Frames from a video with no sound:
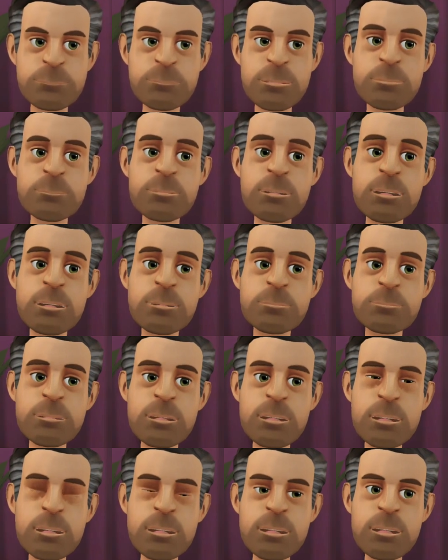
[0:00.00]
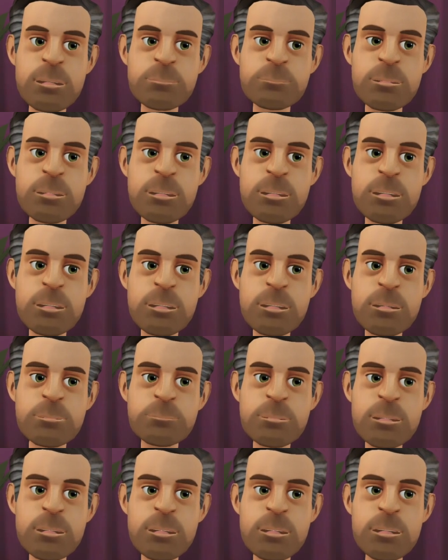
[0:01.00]
And if you look at today, look at
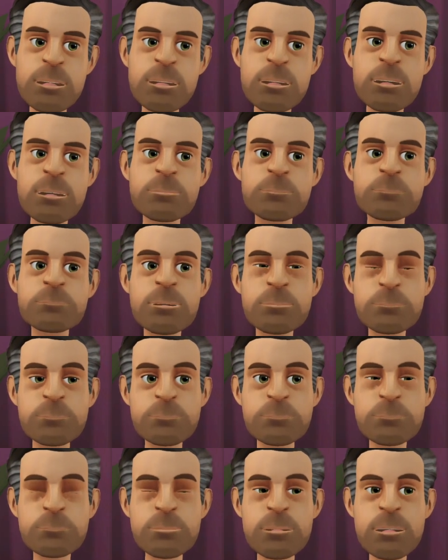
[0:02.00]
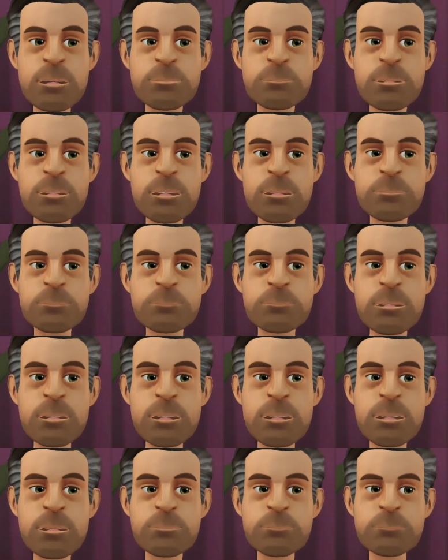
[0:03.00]
the
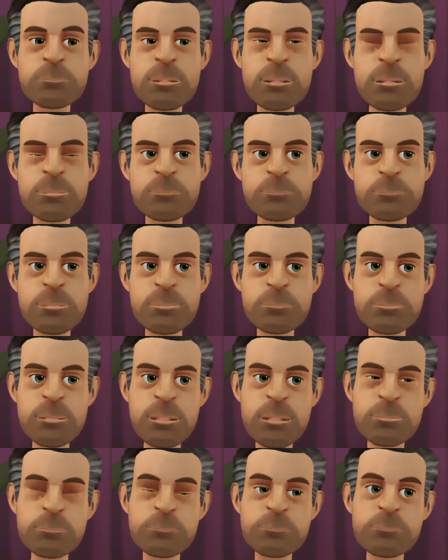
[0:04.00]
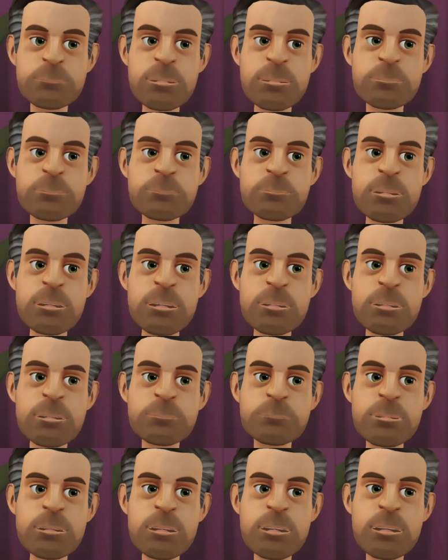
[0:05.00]
people who killed Ahmaud Arbery,
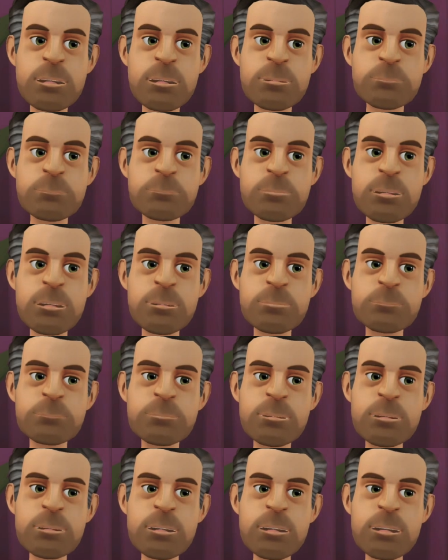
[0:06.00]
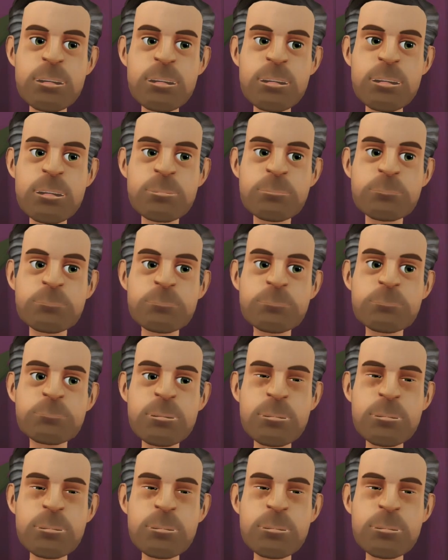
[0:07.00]
Christians, white Christians.